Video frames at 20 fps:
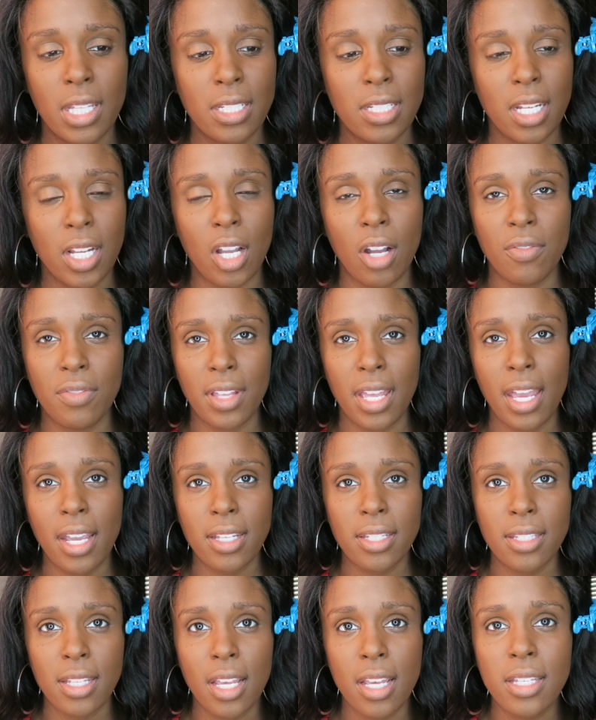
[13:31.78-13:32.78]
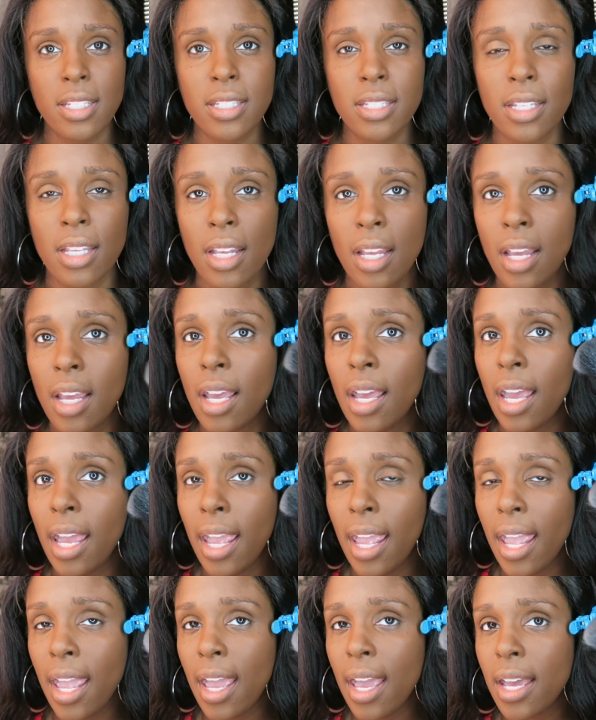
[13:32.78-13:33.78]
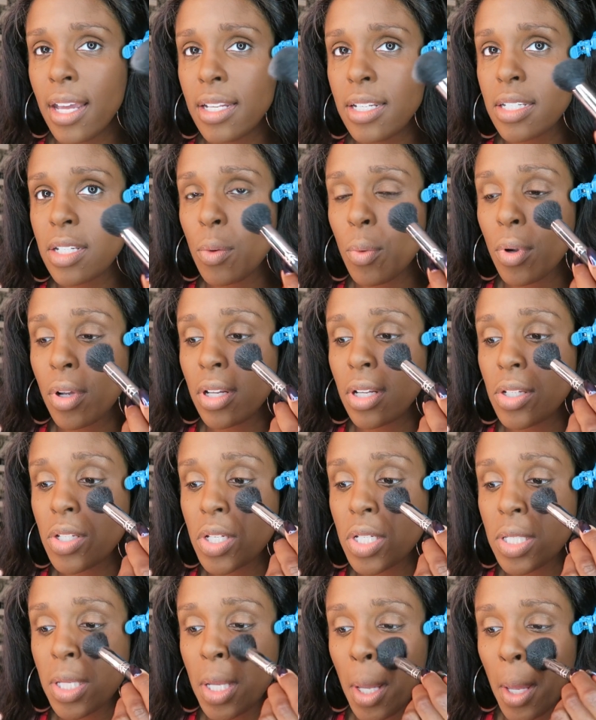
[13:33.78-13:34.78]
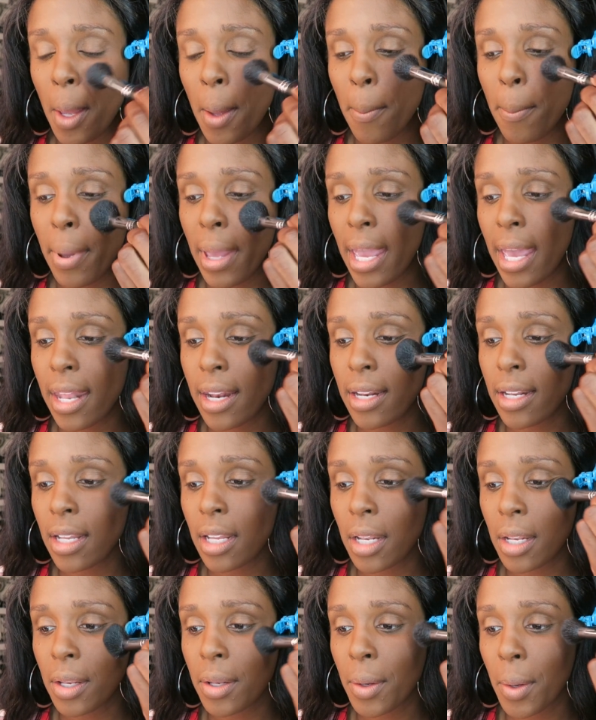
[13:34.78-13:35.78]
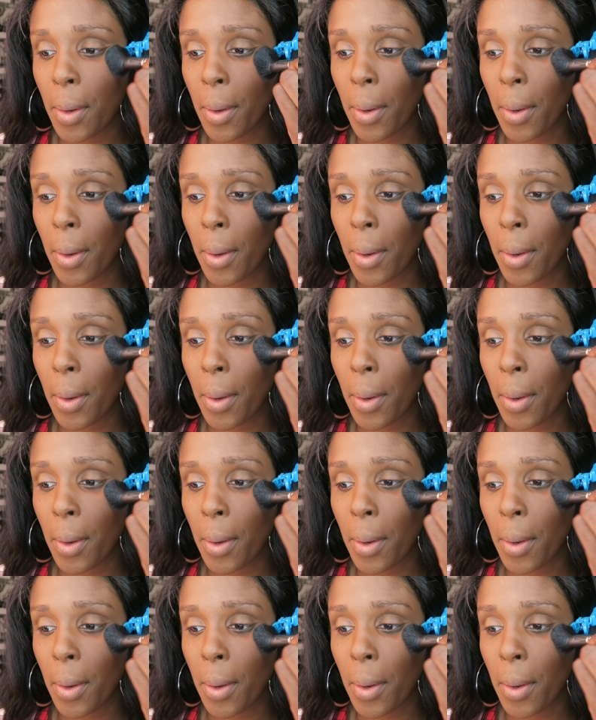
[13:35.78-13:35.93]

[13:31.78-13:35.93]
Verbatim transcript: Take off the excess and we're gonna just pat it in.